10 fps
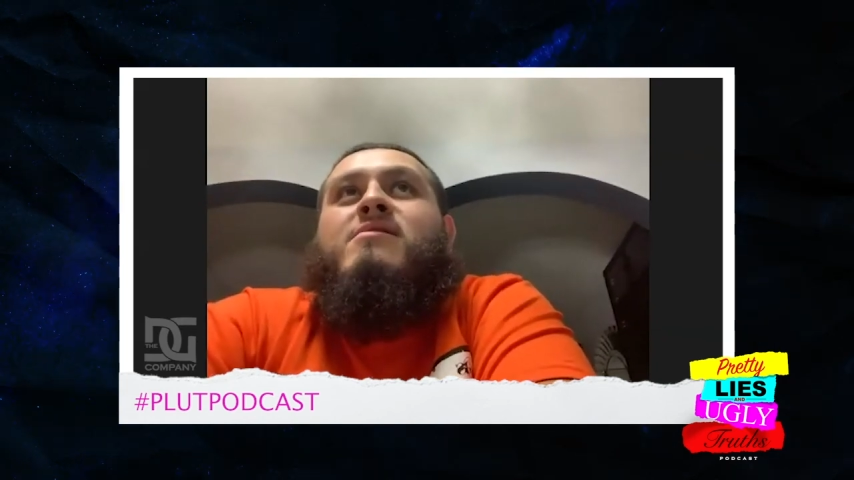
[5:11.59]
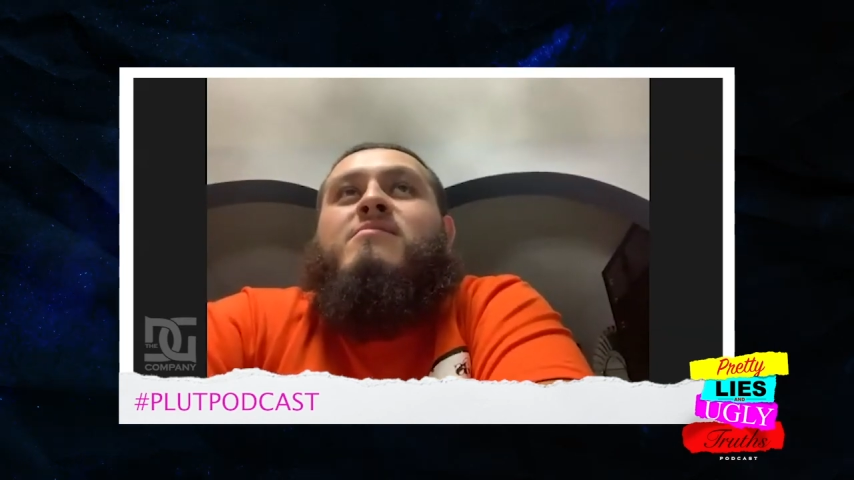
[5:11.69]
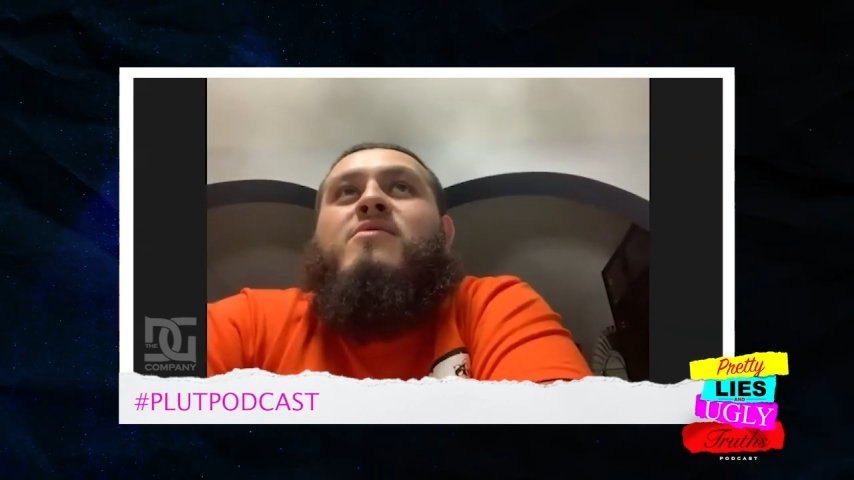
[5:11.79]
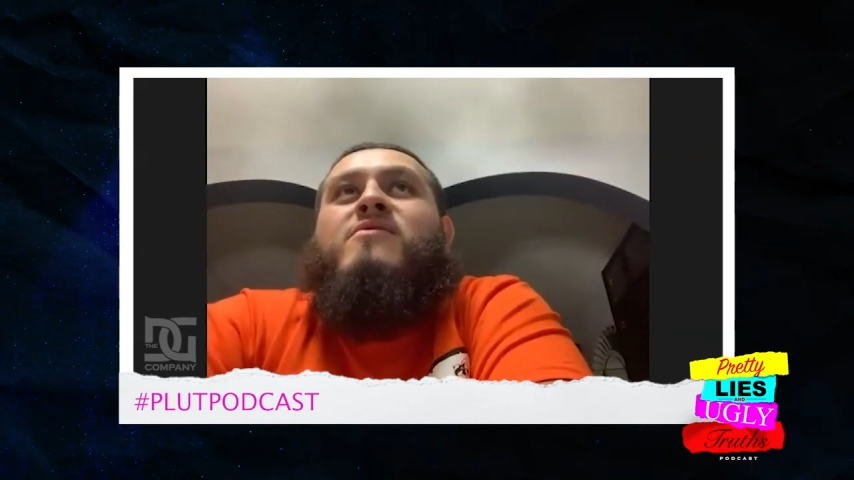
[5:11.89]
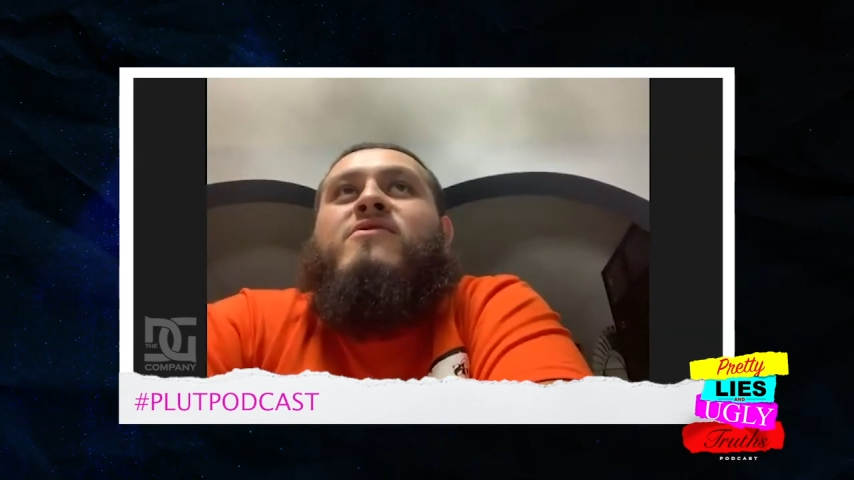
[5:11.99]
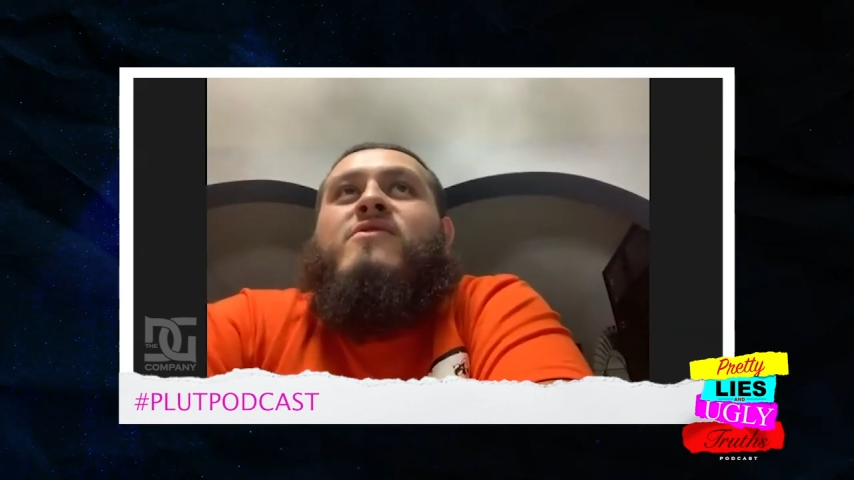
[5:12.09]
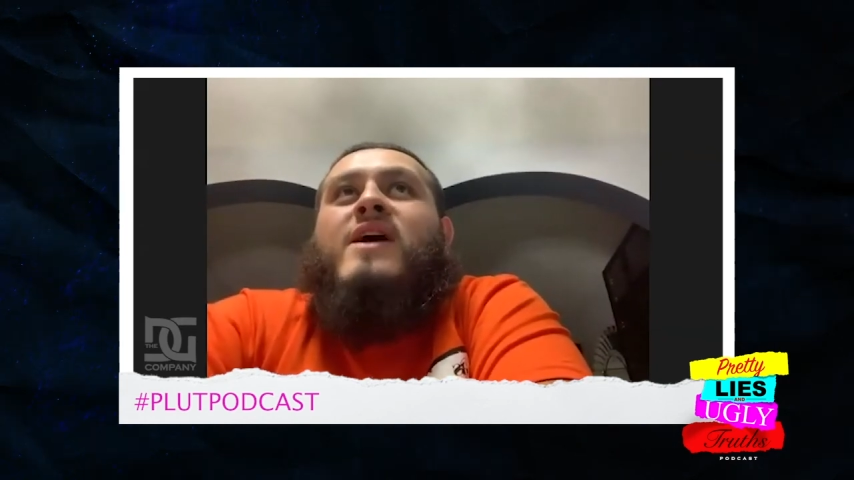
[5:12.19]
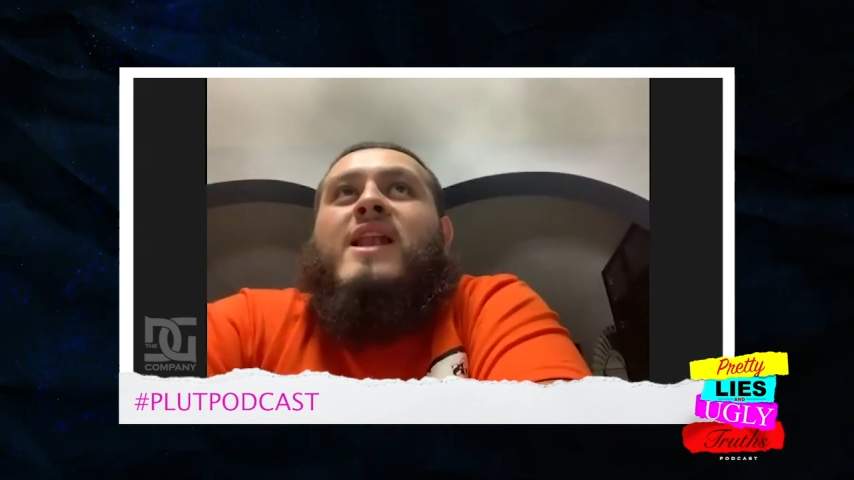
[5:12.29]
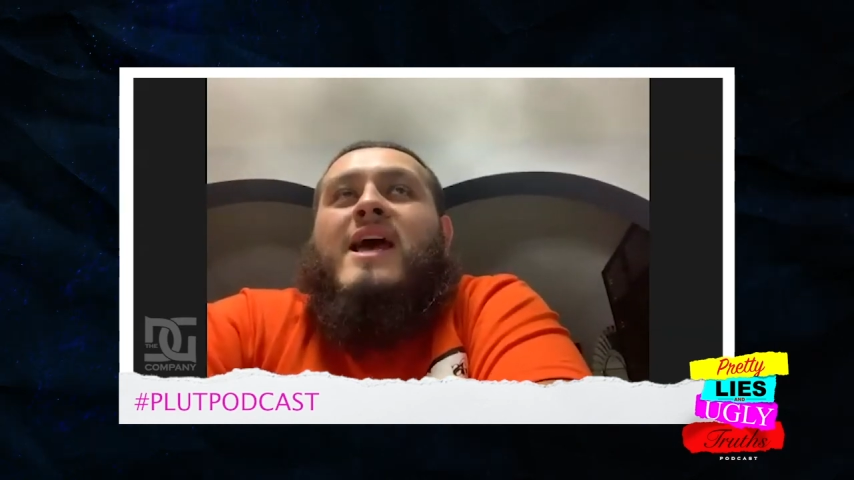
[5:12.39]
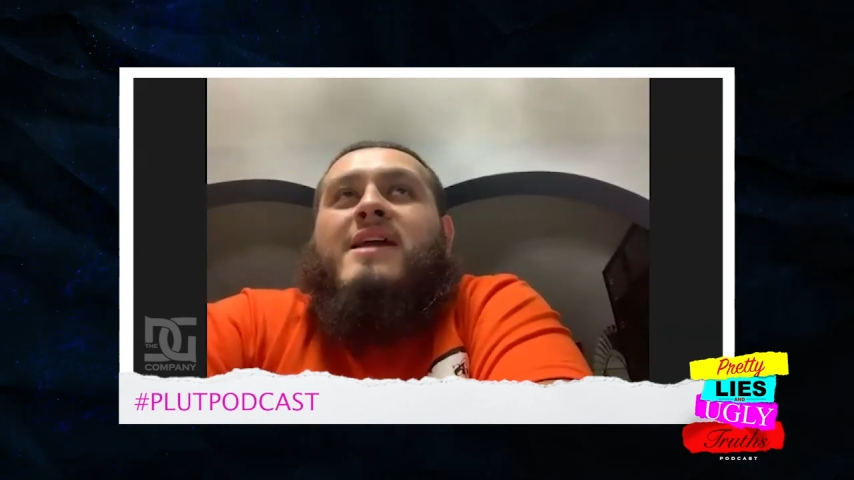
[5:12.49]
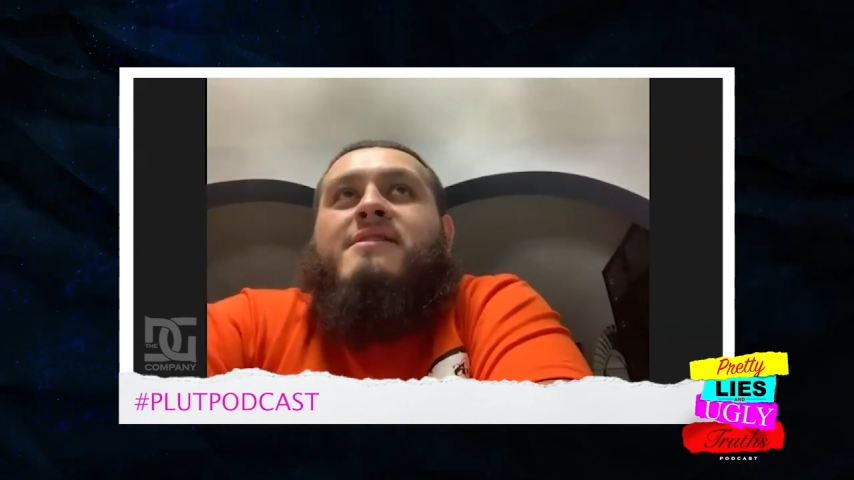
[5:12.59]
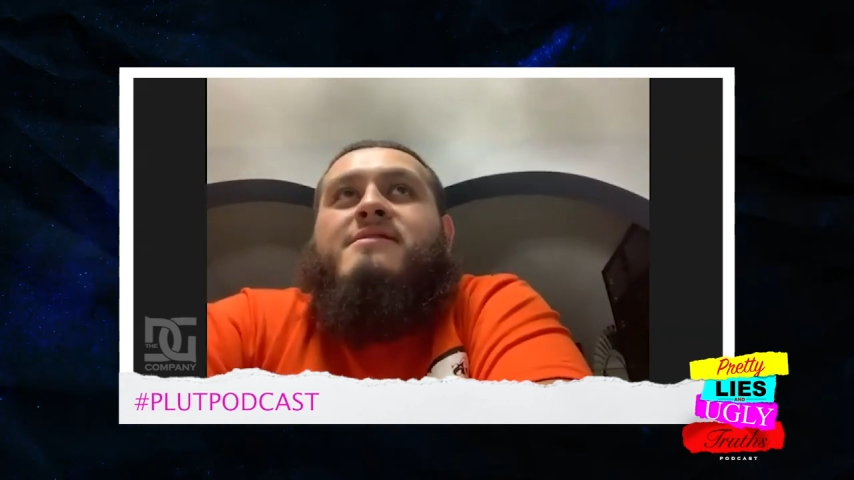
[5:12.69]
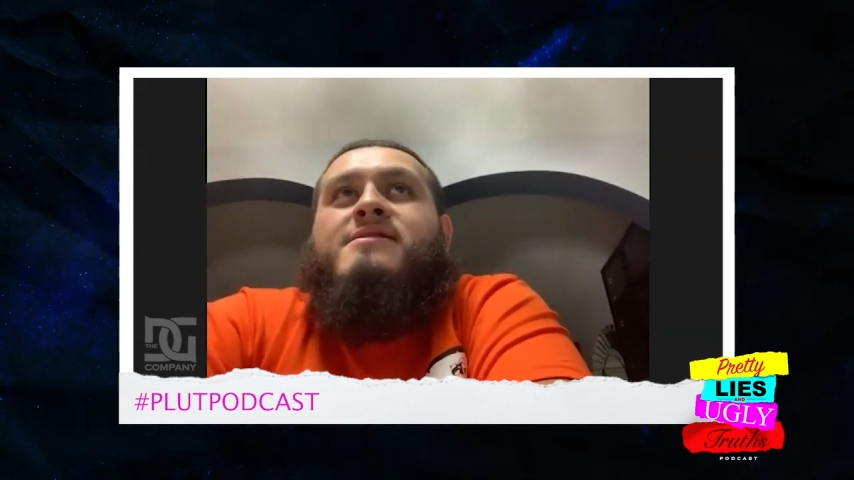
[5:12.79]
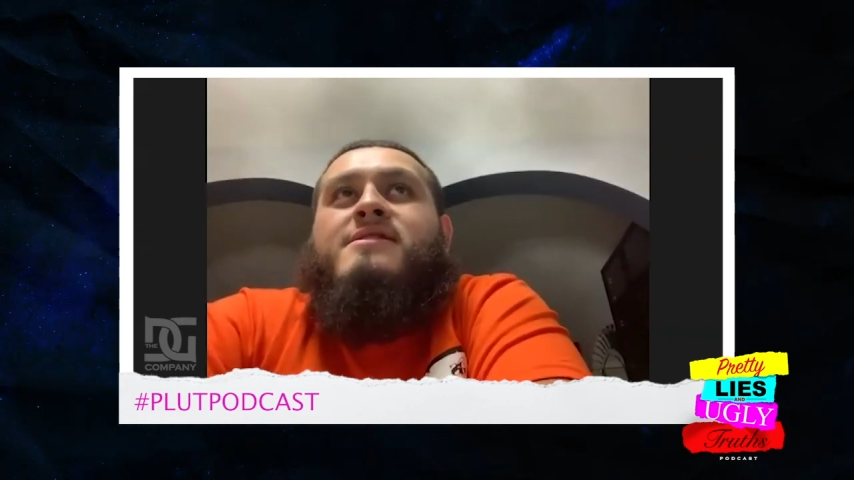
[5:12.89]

moved to Atlanta